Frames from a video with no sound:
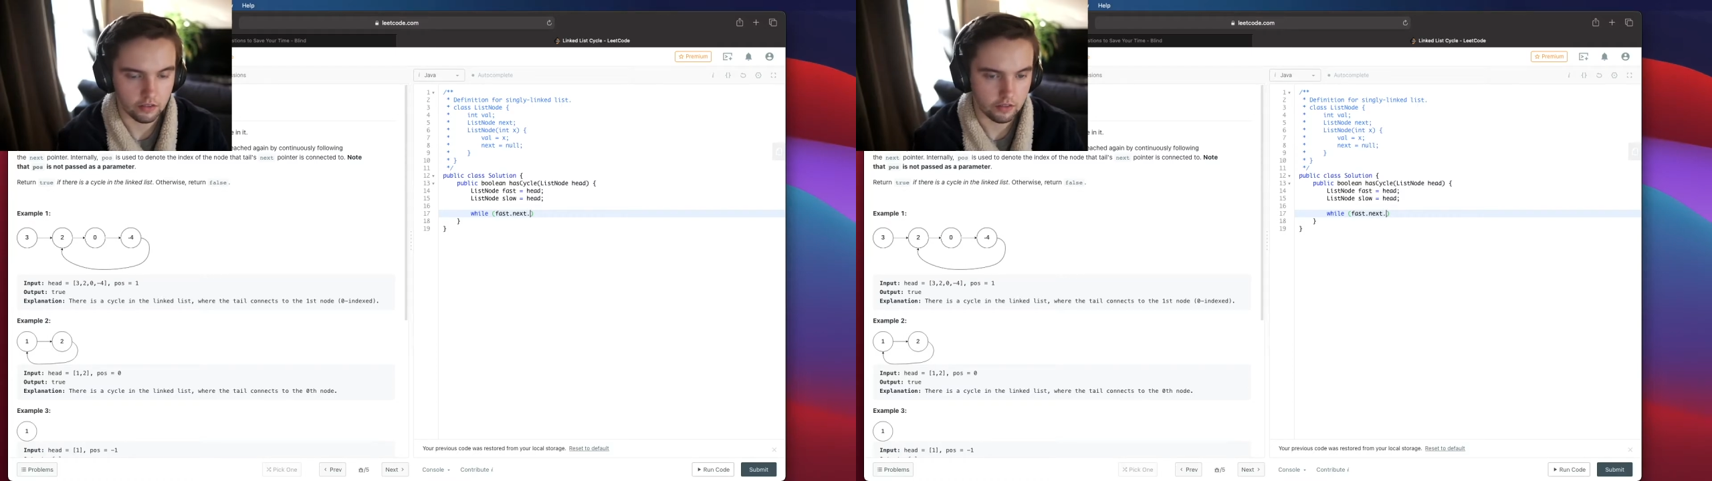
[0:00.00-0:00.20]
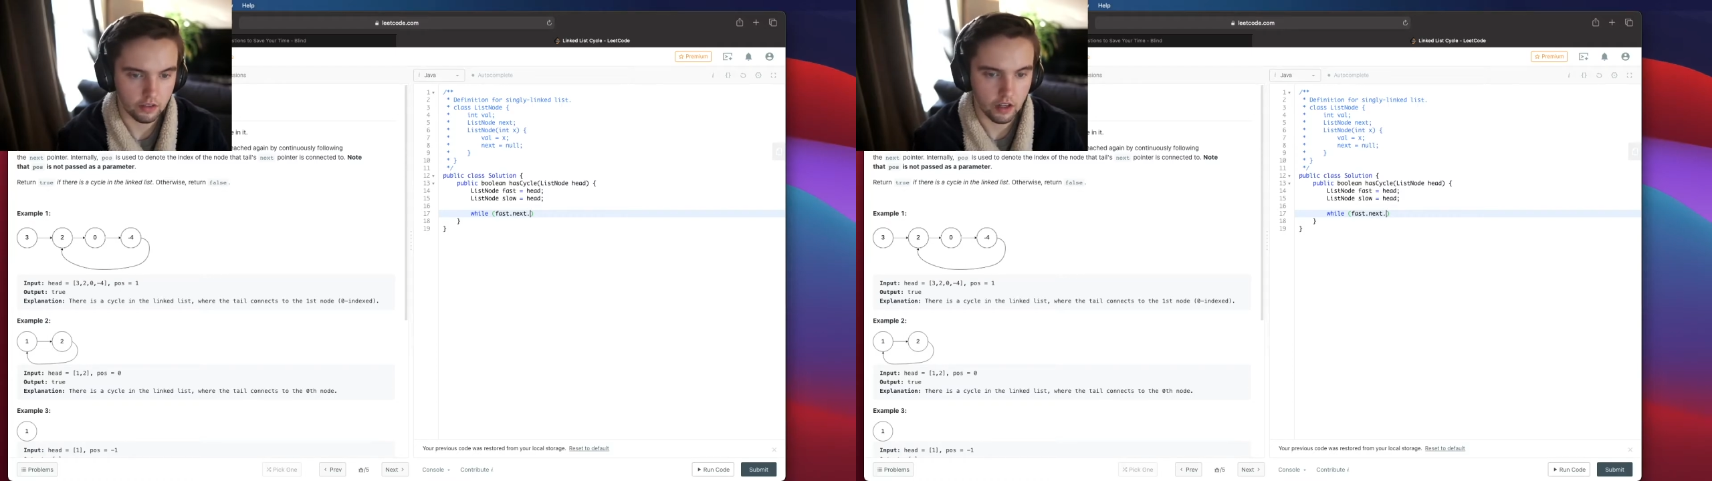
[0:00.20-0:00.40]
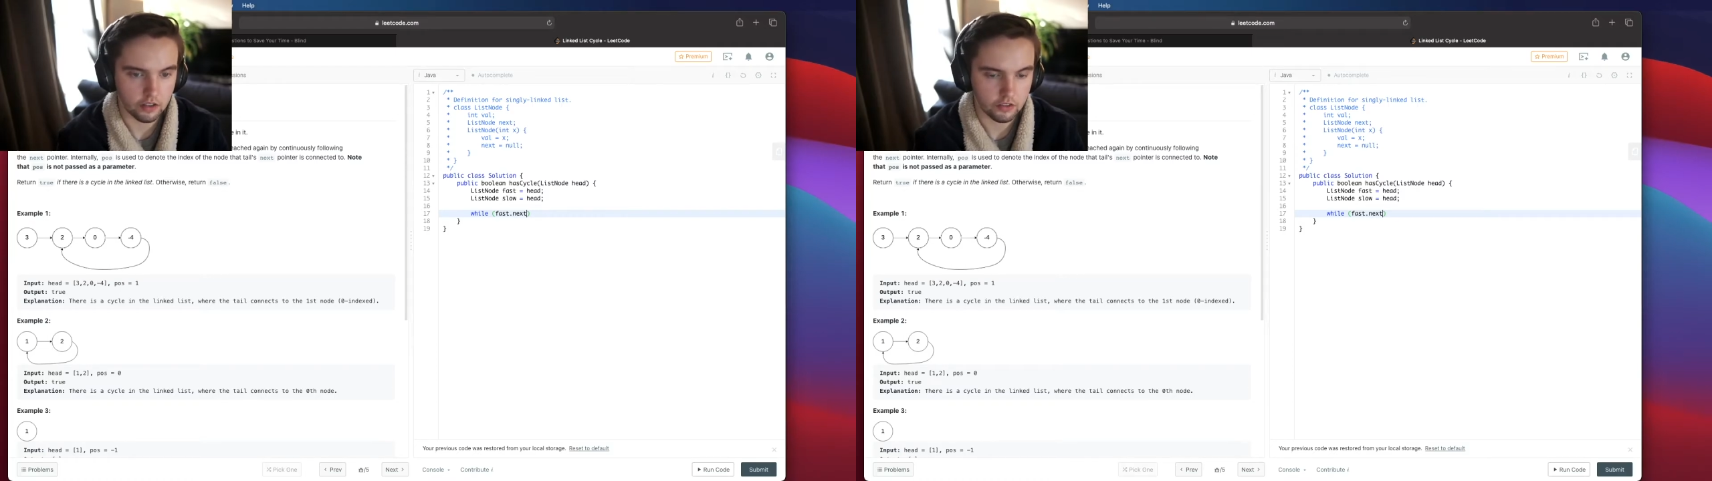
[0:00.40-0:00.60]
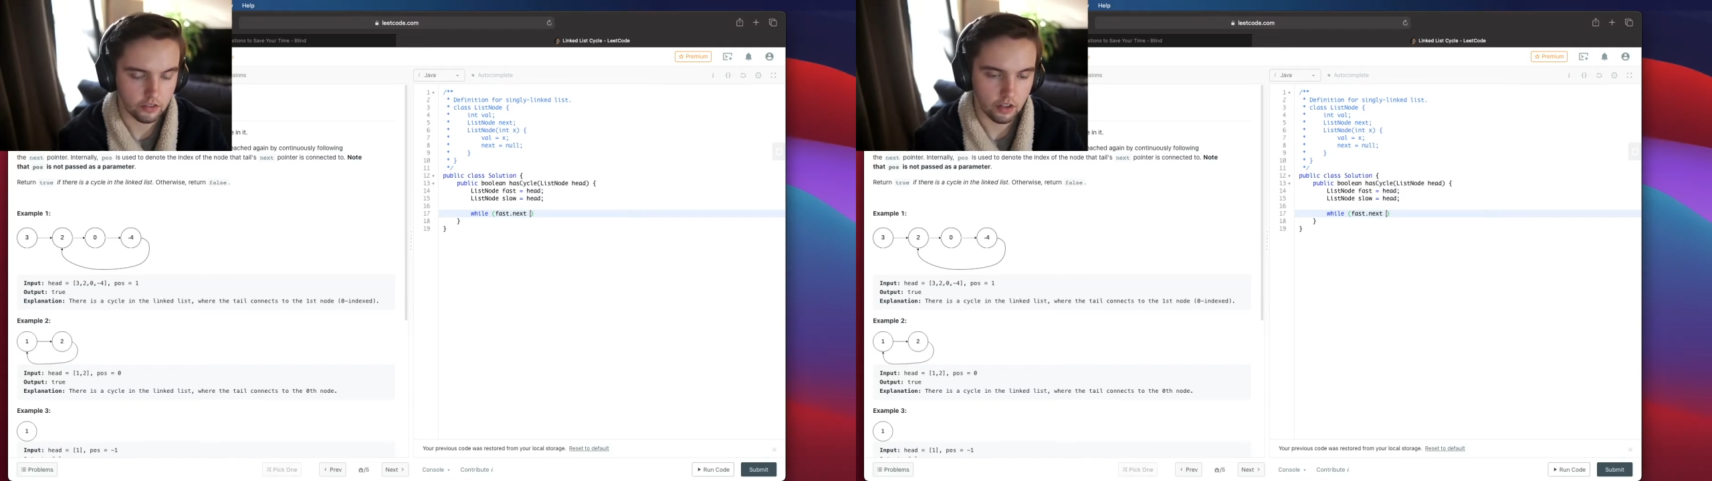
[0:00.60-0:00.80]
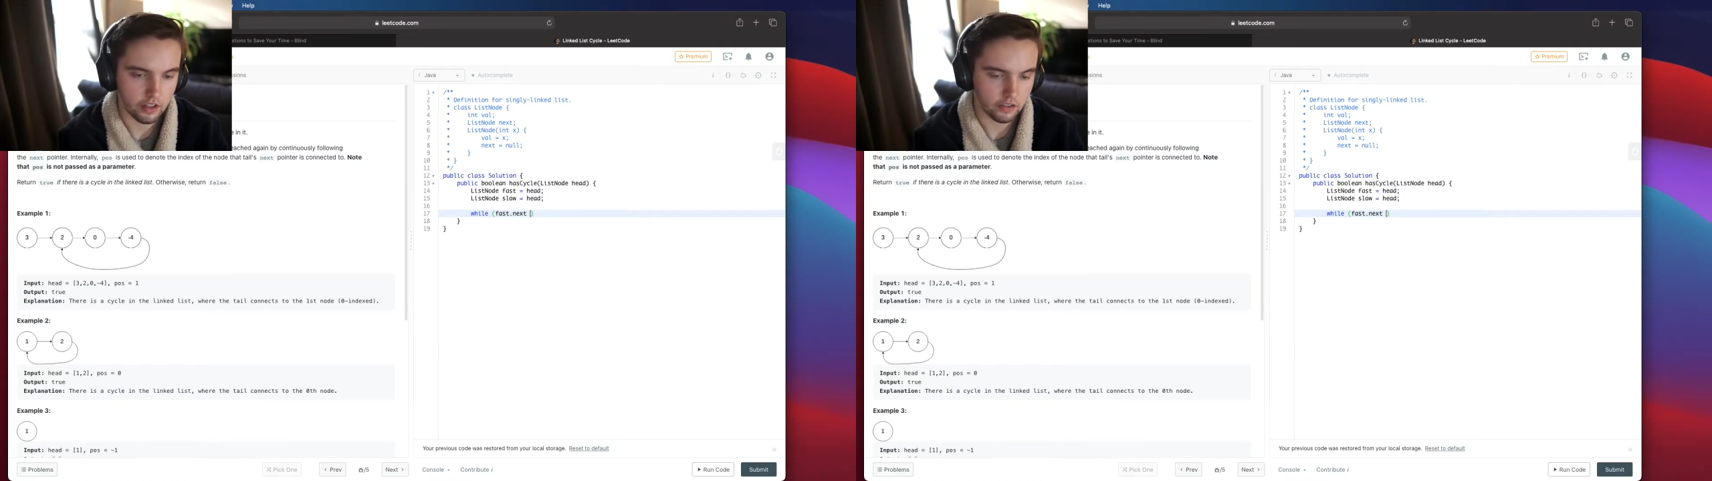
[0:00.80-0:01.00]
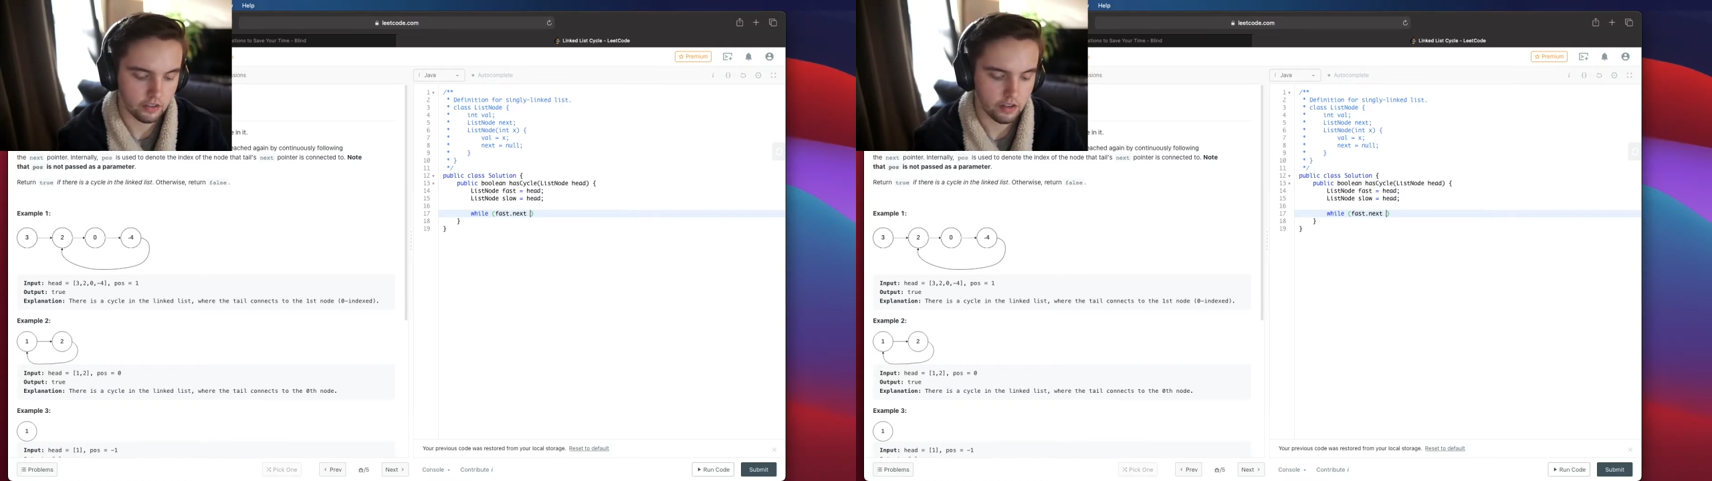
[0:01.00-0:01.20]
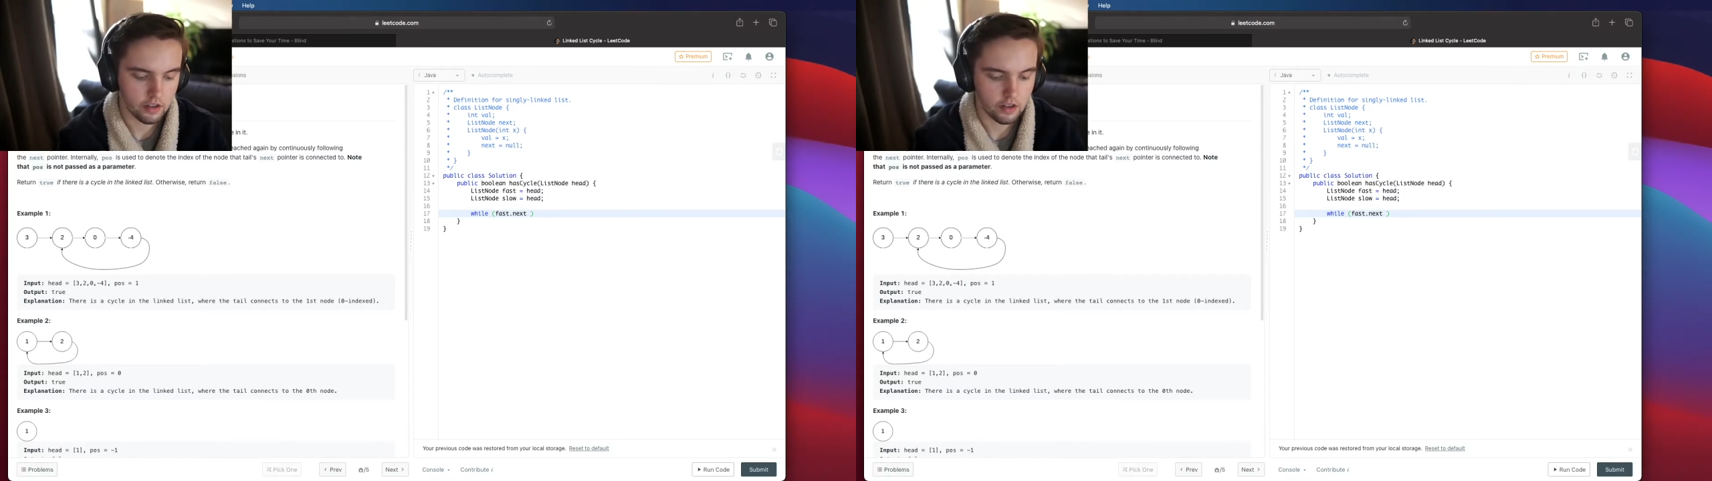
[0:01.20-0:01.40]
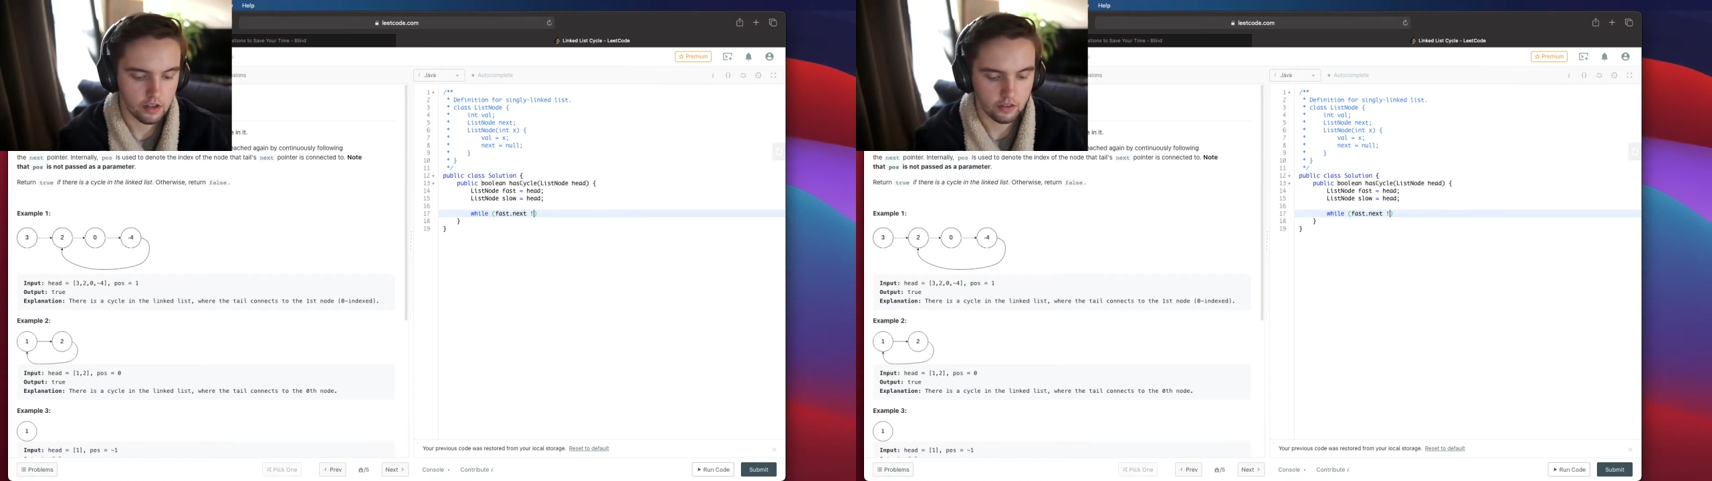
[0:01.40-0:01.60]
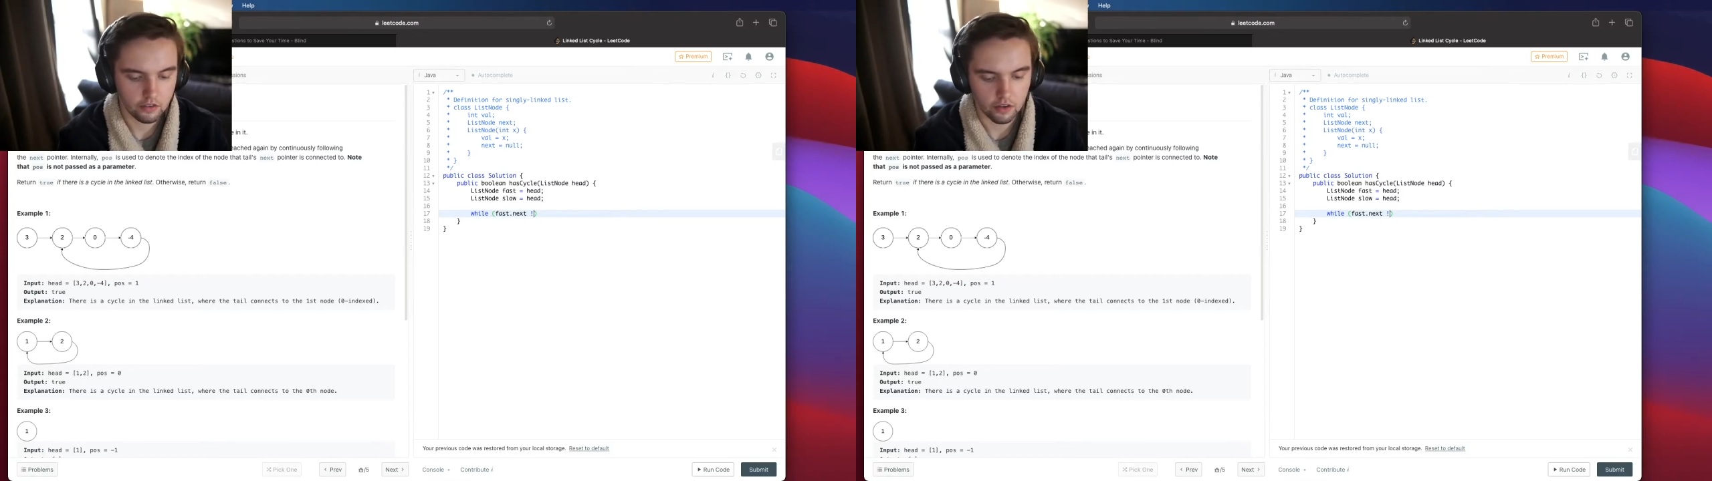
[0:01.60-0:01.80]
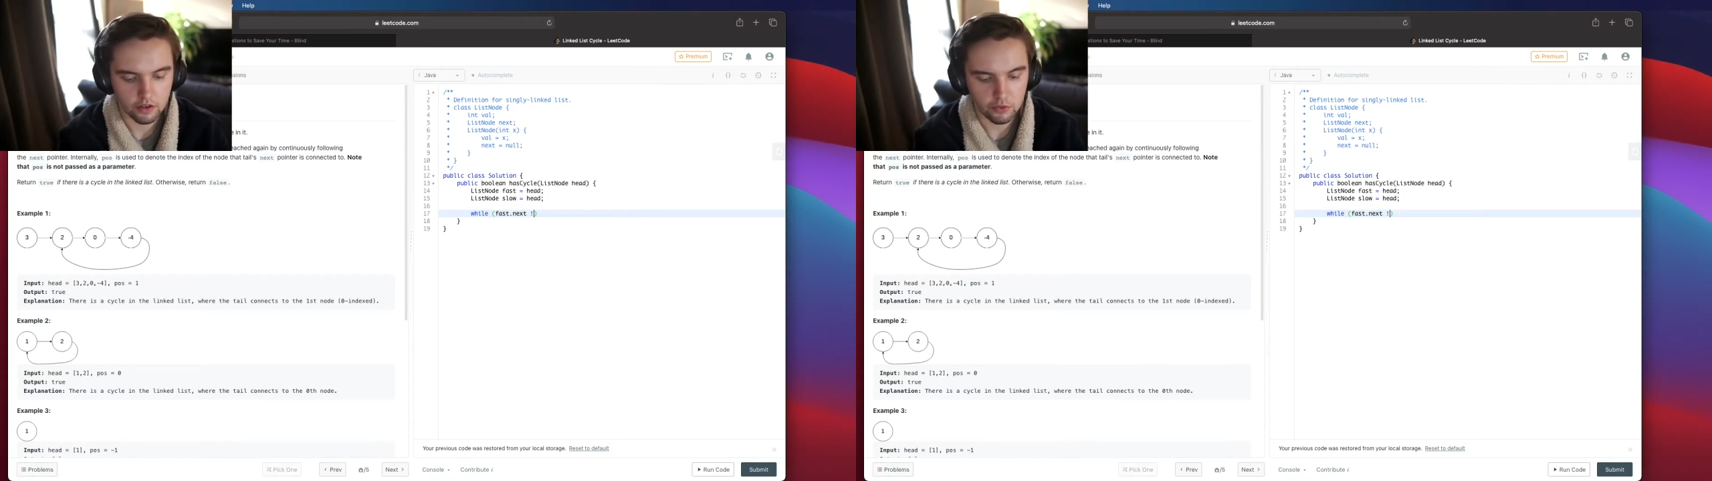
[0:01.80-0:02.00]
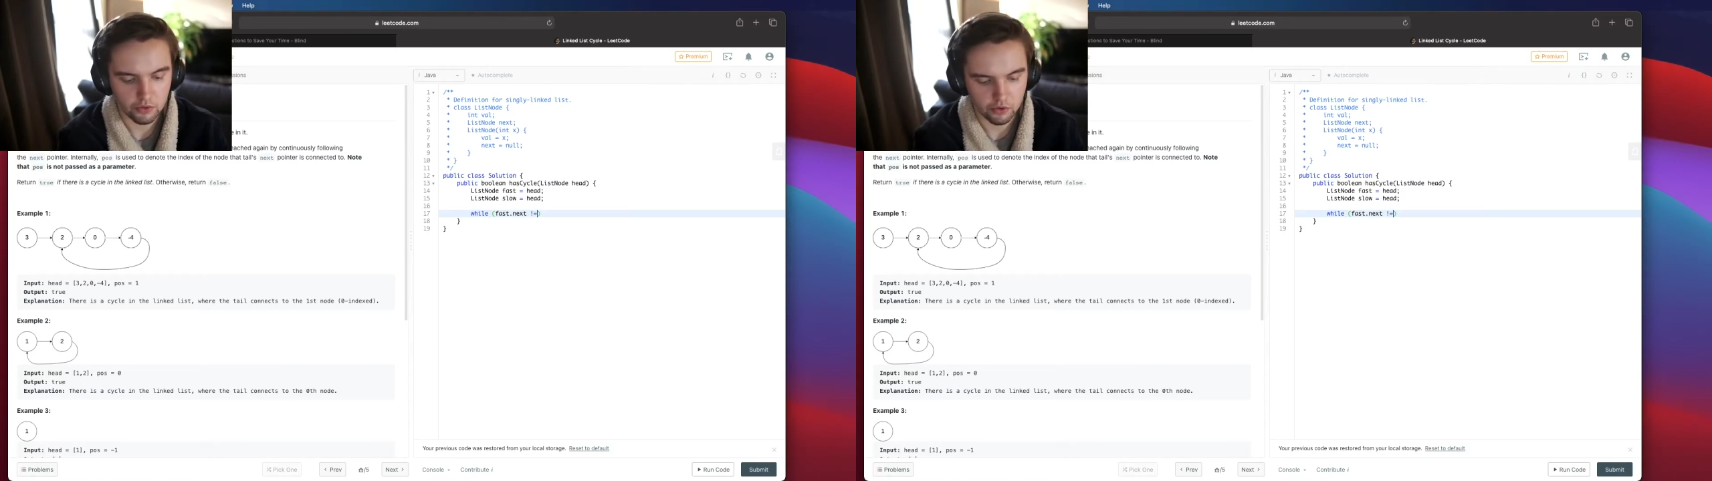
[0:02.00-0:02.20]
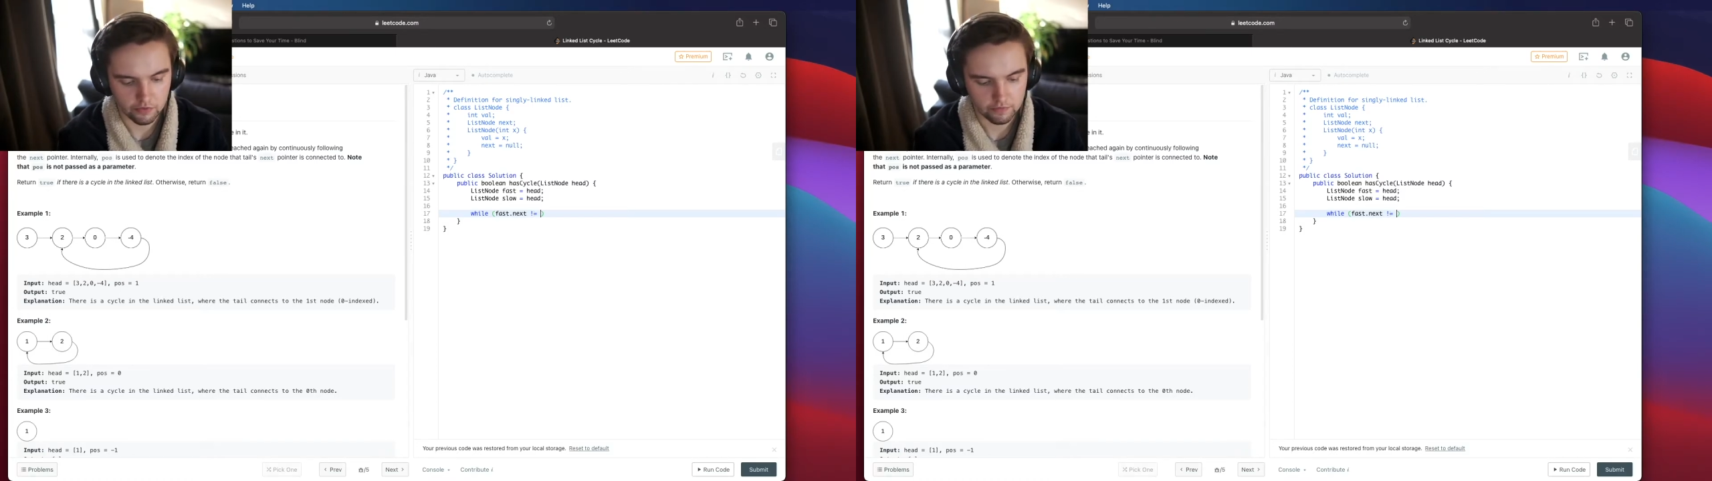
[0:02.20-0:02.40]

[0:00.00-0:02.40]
just .next does not equal null.